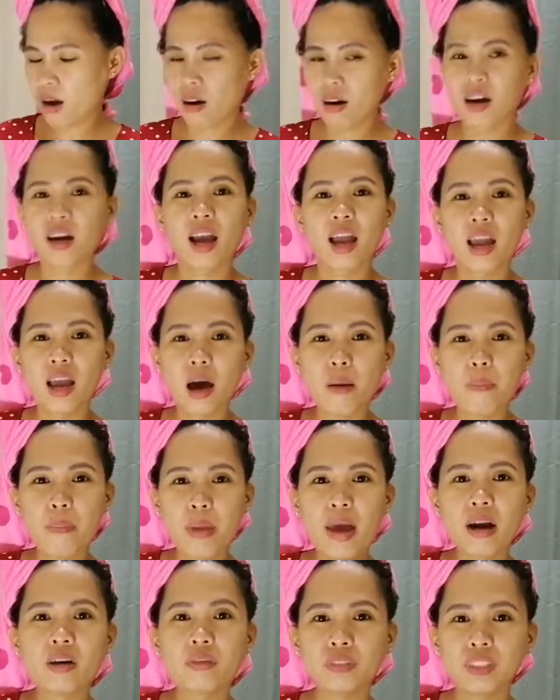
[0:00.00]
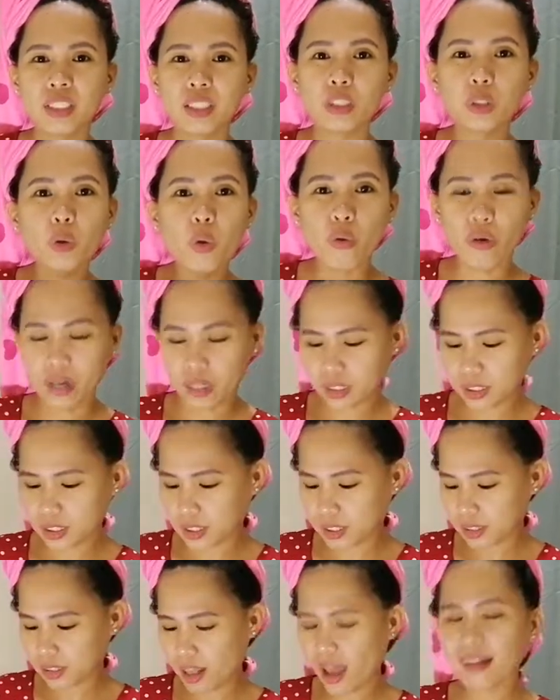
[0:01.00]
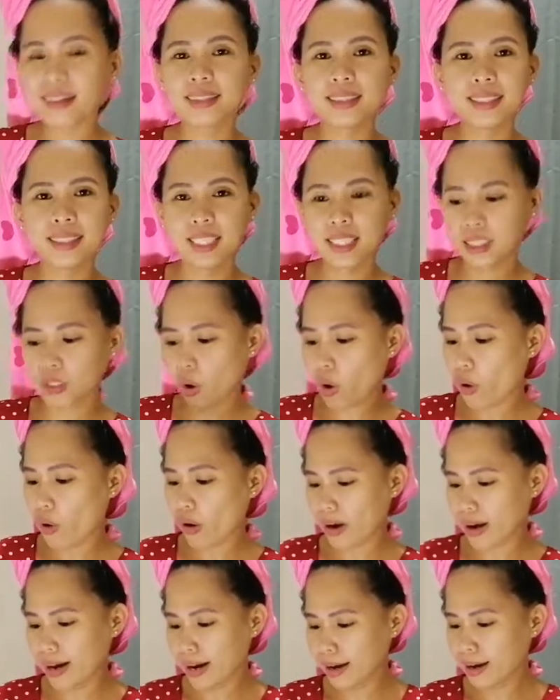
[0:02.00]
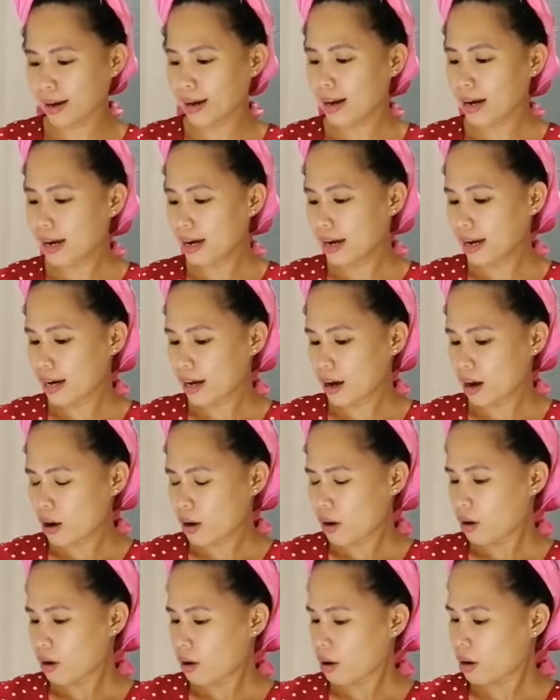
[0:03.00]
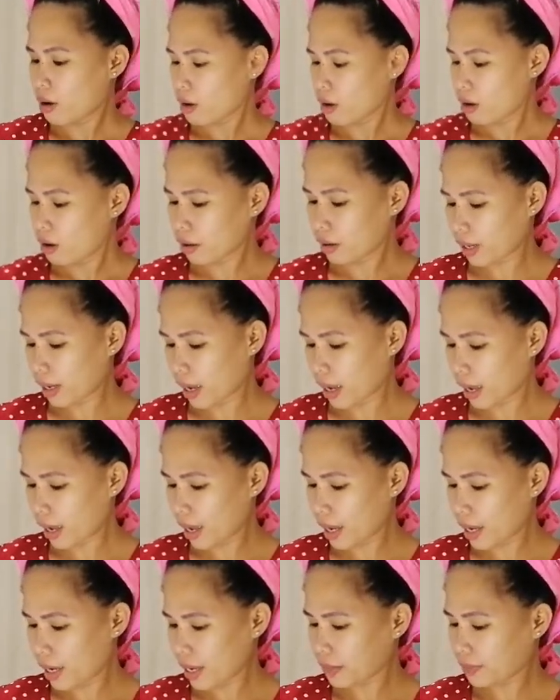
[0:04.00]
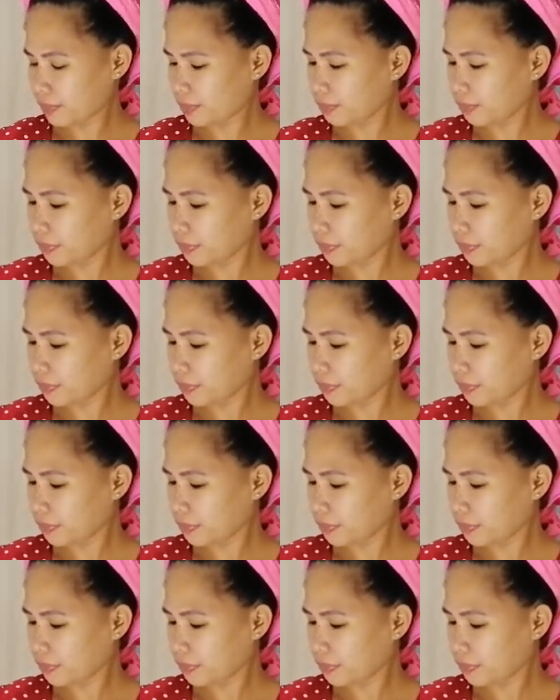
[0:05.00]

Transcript: Okay, a pair of scissors, not scissor. Okay.